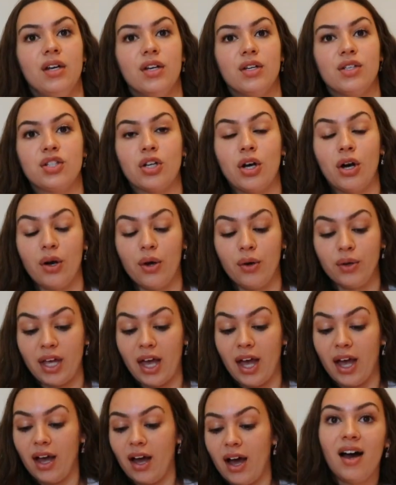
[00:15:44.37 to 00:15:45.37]
So
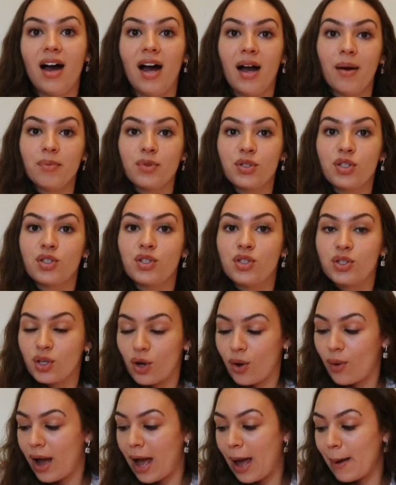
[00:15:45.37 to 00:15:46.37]
yeah, I'm so
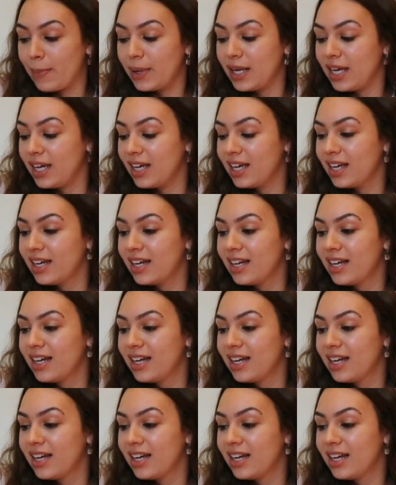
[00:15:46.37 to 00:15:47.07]
happy.